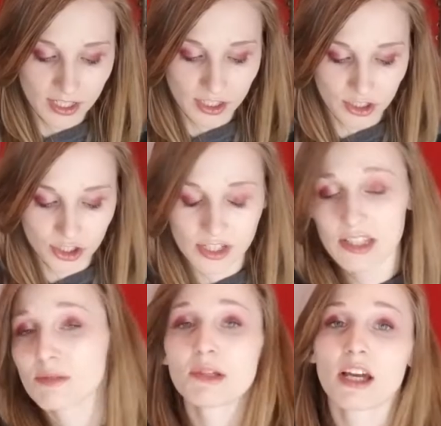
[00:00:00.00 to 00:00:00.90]

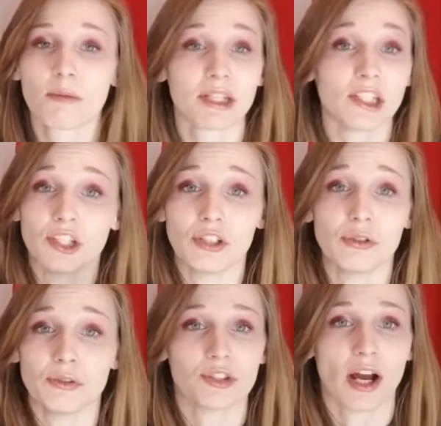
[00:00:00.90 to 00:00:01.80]
she's becoming
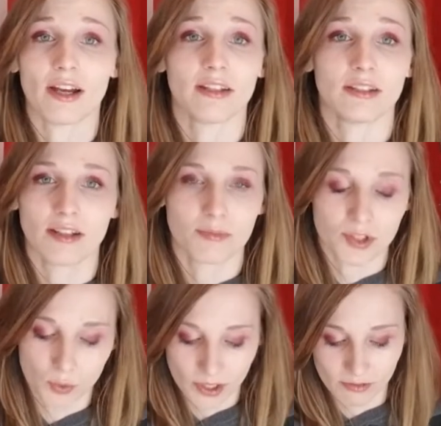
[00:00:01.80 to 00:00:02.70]
huge. I am
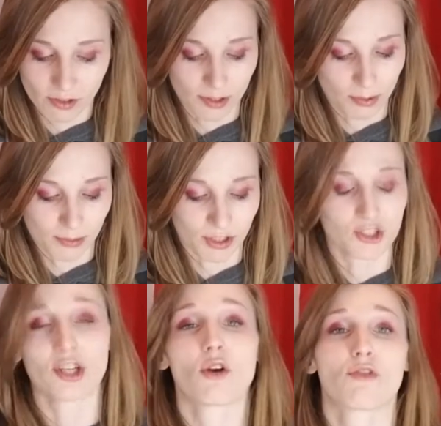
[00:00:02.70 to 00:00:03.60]
just waiting for her to pretty much
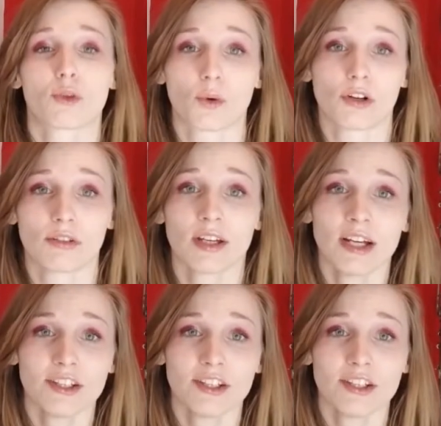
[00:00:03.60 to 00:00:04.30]
take over the world.